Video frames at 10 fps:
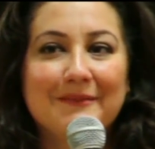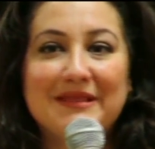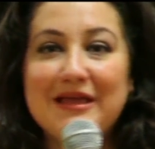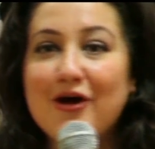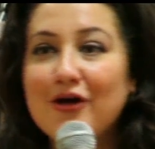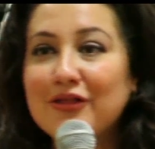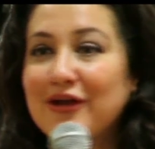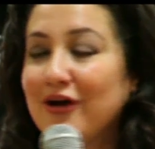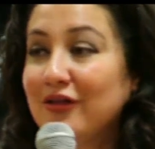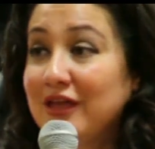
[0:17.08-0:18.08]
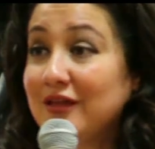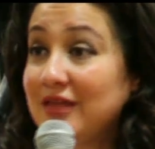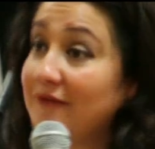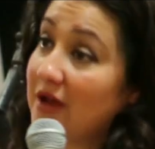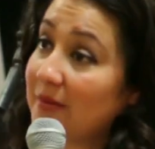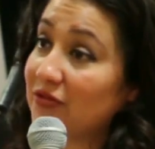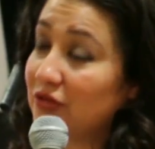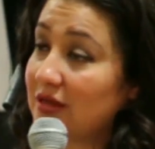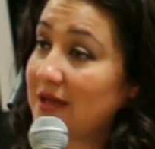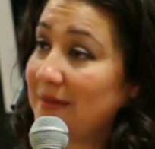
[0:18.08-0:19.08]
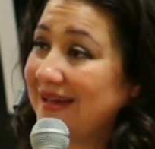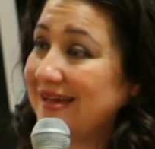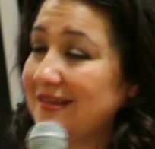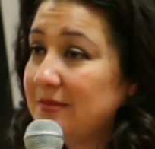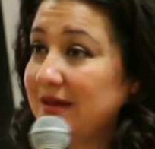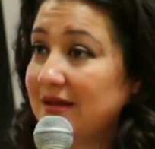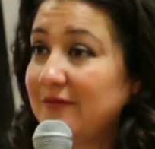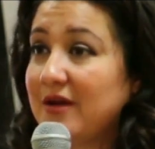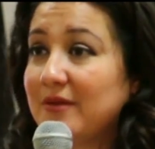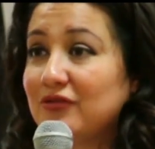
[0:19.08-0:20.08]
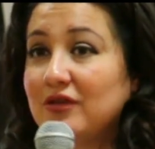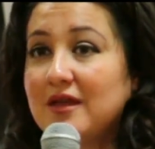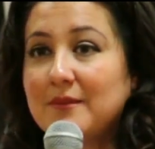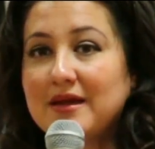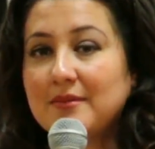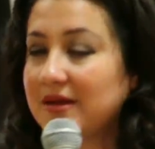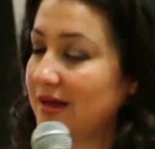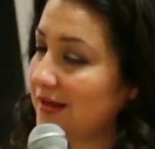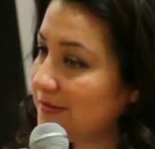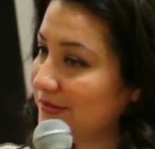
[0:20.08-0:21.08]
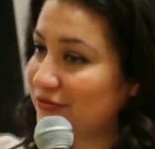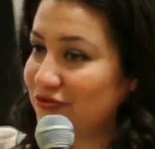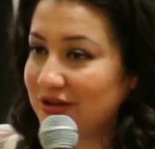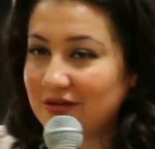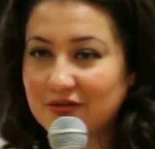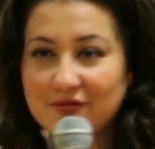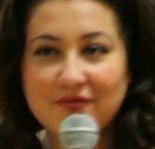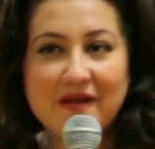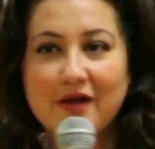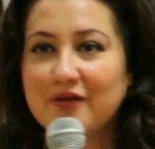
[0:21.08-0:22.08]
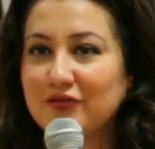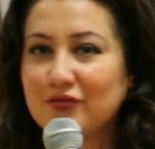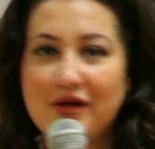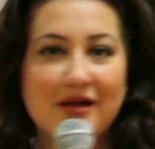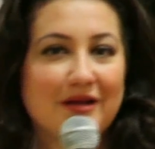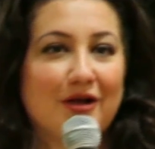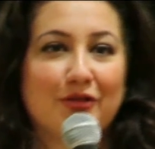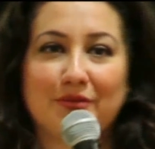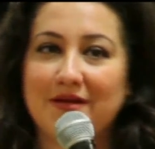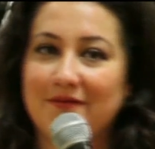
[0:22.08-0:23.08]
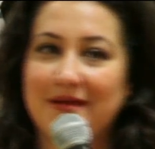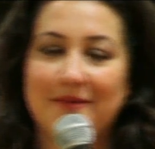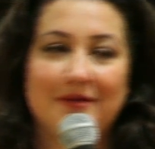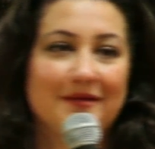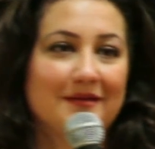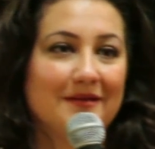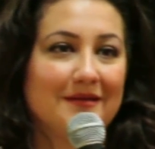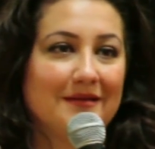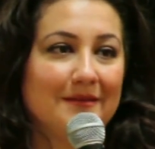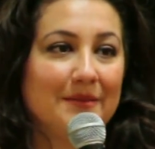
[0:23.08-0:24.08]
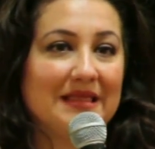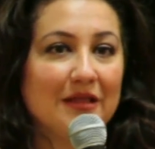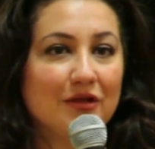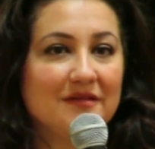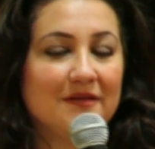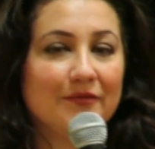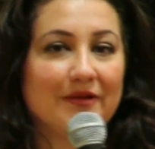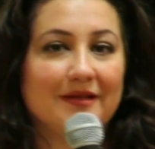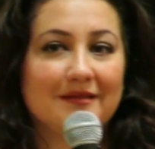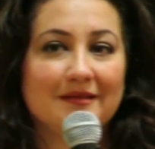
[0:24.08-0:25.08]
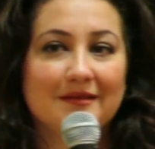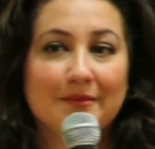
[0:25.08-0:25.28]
But they very much look like my husband. They very much look like my husband's genes are very strong in all three of them. But they look different.